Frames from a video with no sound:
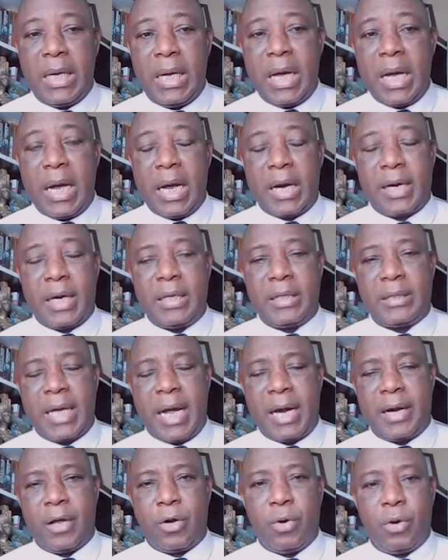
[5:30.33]
And Credit
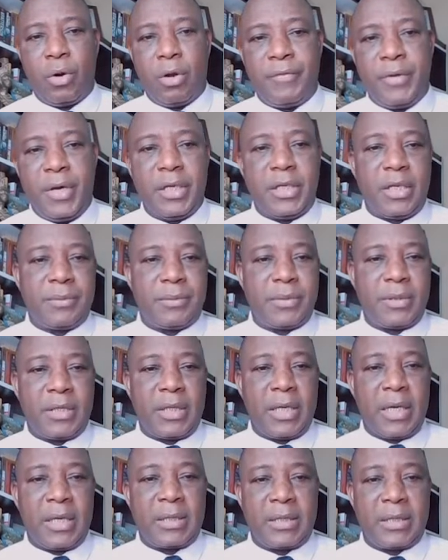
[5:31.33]
Agricole of Egypt
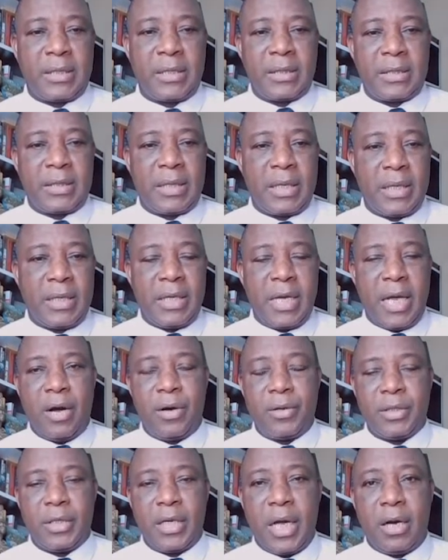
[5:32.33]
says its
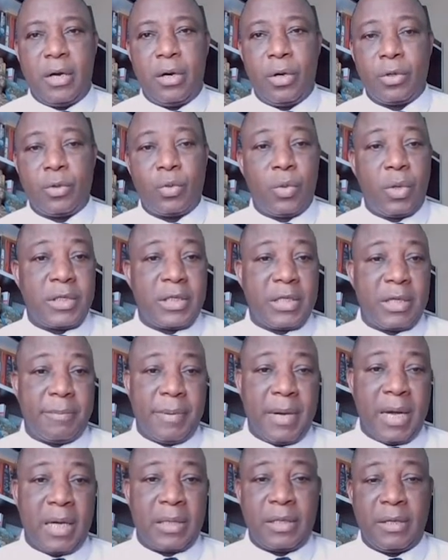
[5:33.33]
year-on-year growth was
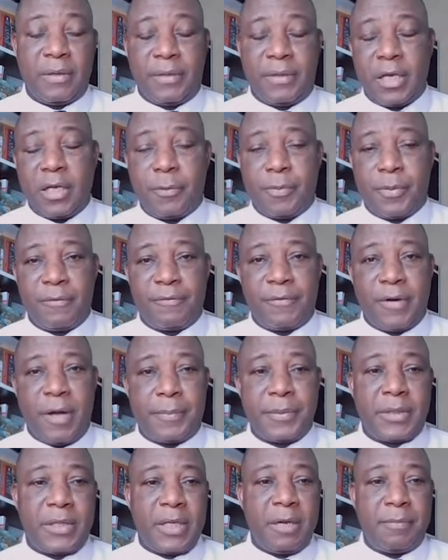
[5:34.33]
about
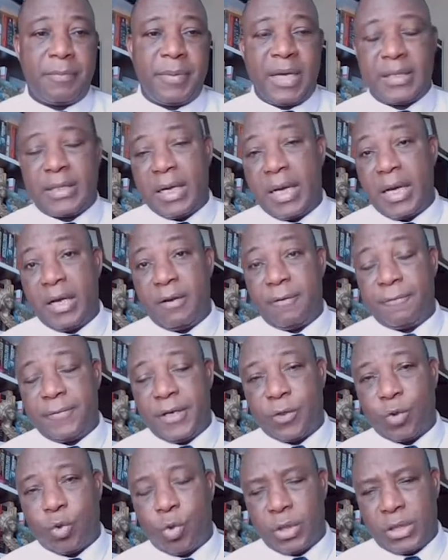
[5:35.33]
30.5% better in the
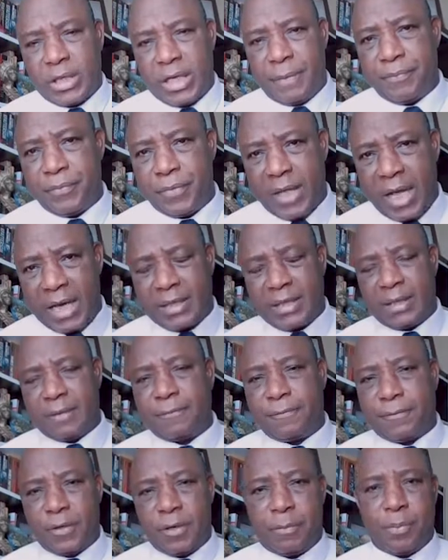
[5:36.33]
first quarter. That's
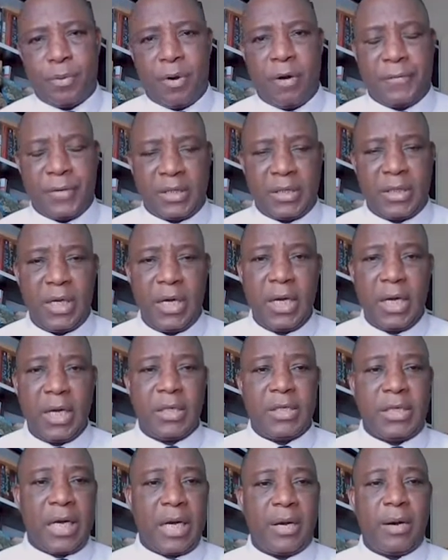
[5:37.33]
for the profit,
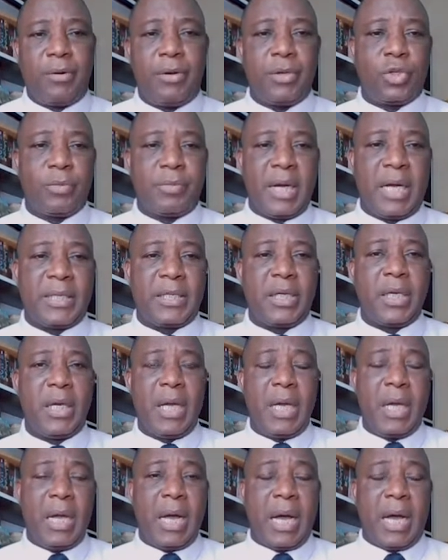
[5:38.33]
January to March.
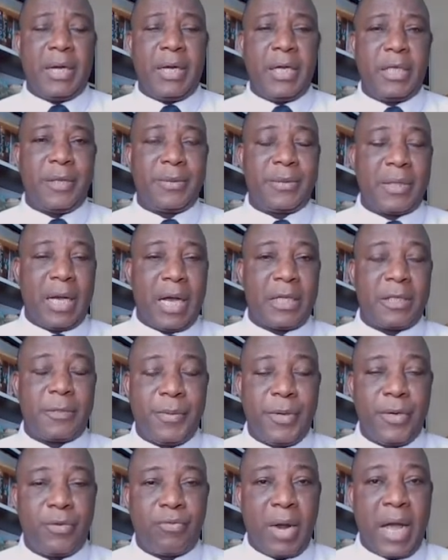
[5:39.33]
And Egypt has
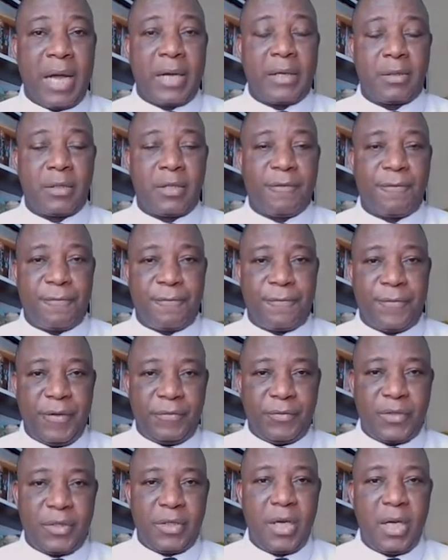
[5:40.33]
been ranked the
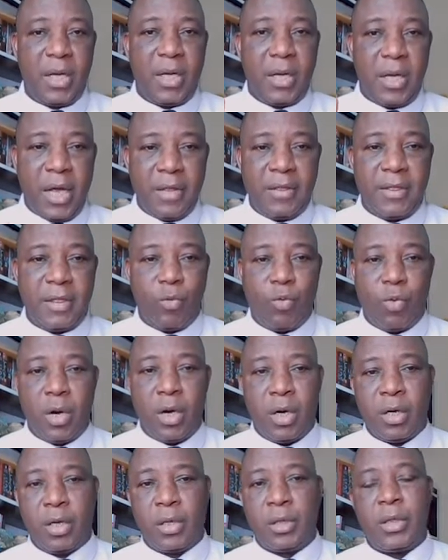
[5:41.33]
5th in the
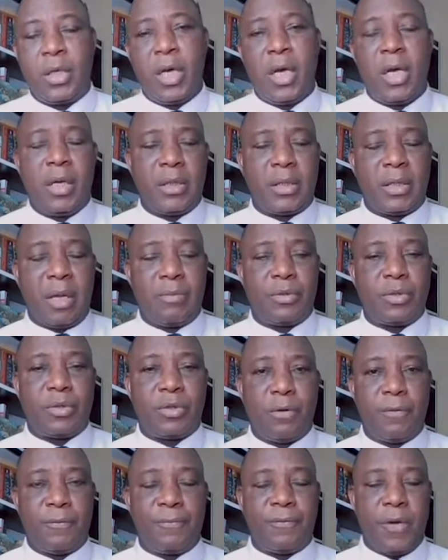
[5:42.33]
world in
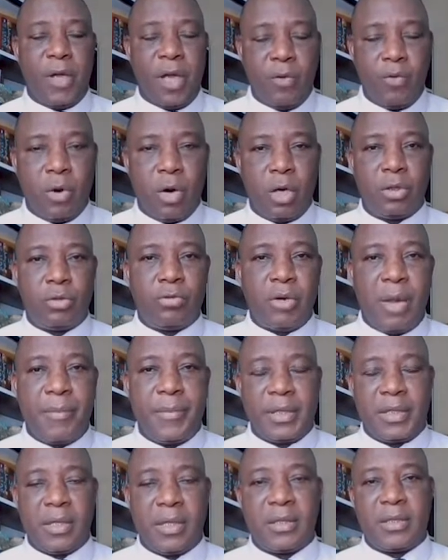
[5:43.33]
terms of inward
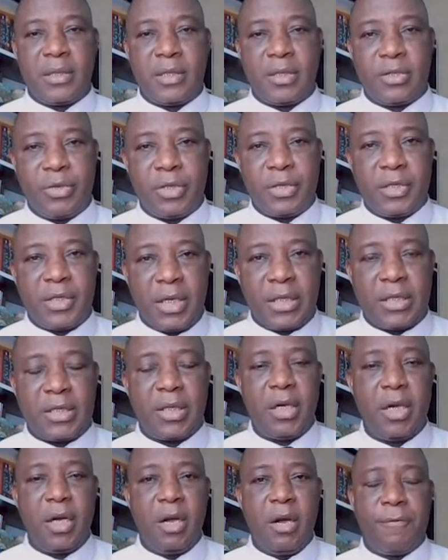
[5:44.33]
remittances
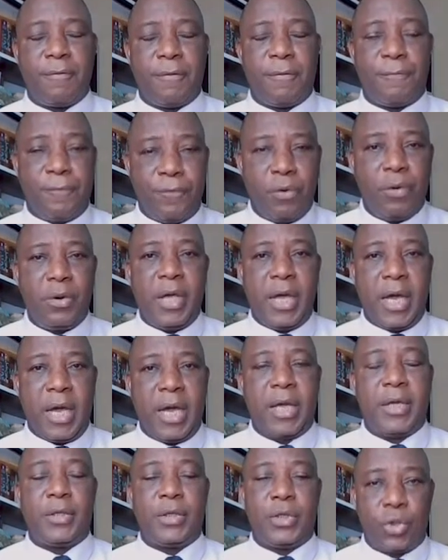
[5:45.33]
receipt for full
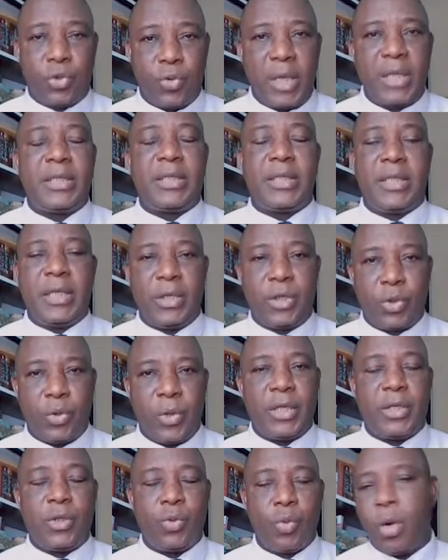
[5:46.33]
year
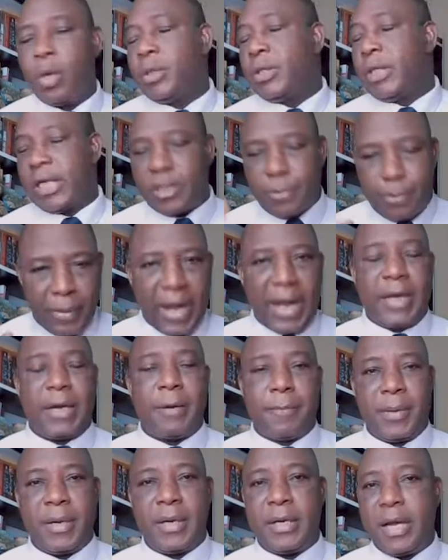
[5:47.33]
2021, despite
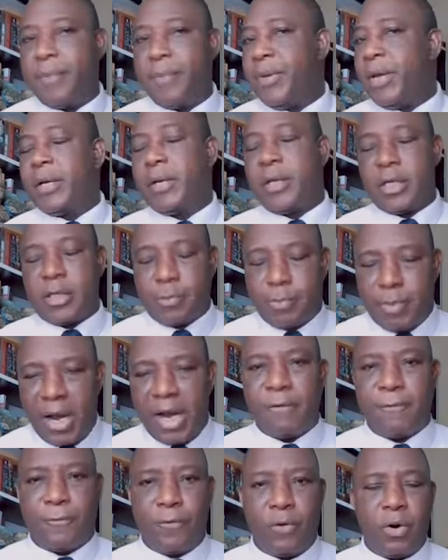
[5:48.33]
the pandemic,
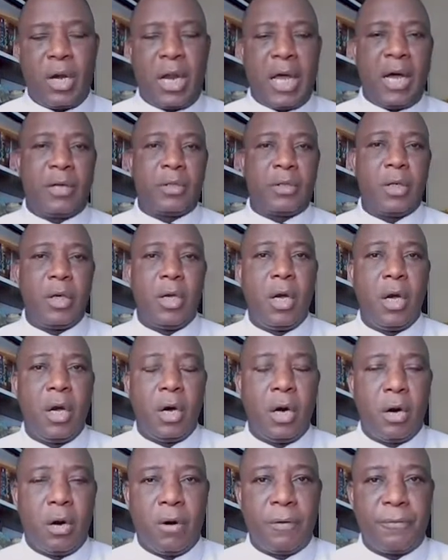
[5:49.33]
despite the fallout
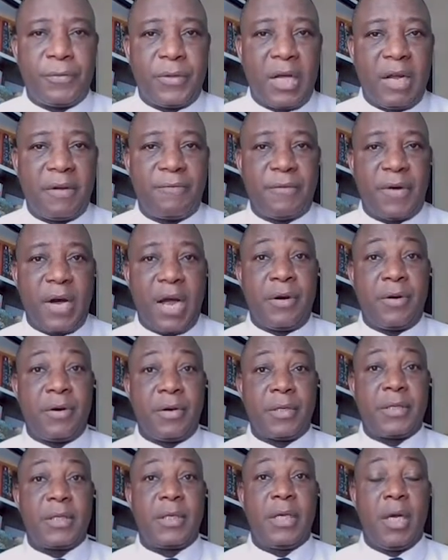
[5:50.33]
of that
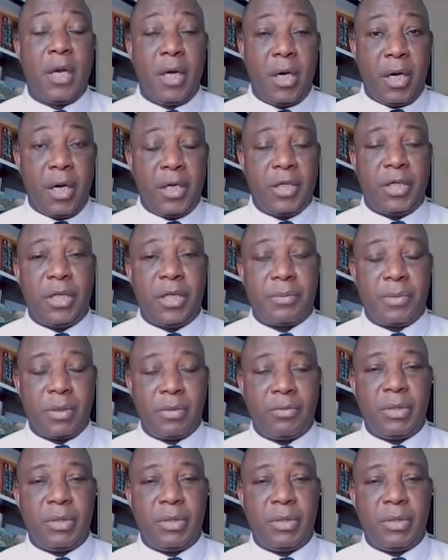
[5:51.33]
virus. Egypt